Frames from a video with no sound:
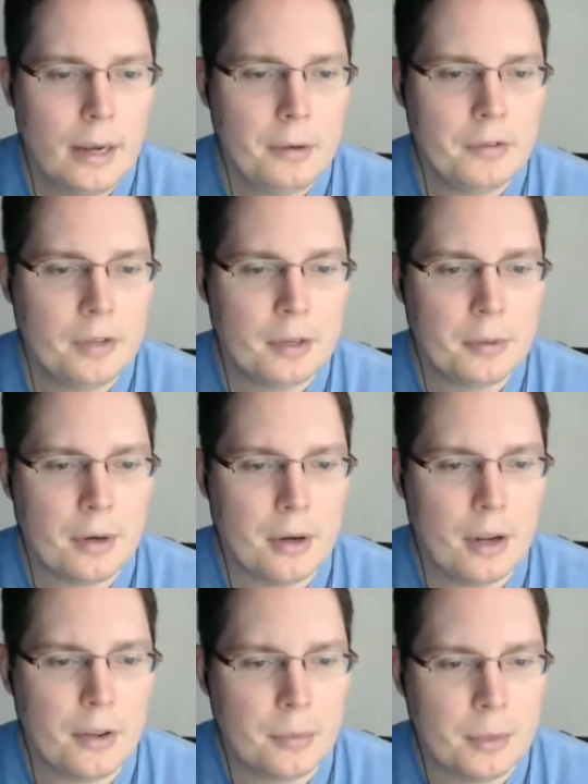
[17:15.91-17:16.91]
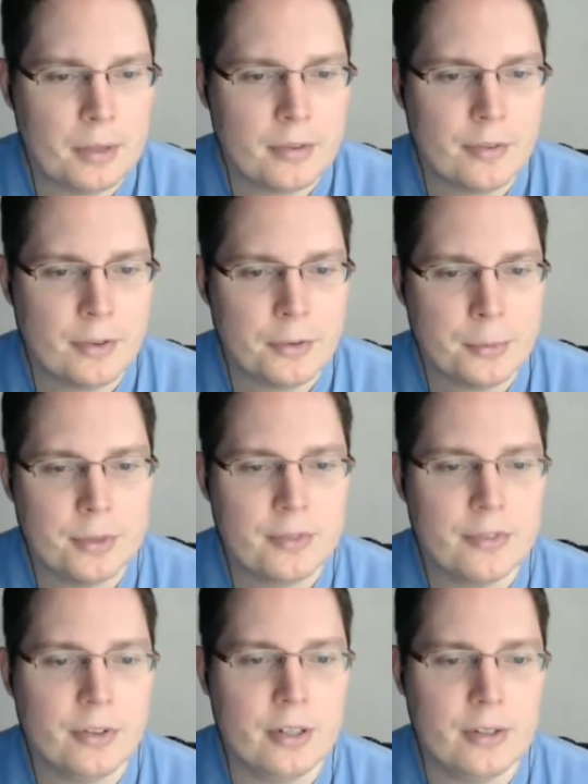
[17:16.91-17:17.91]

always like when an author makes the first book free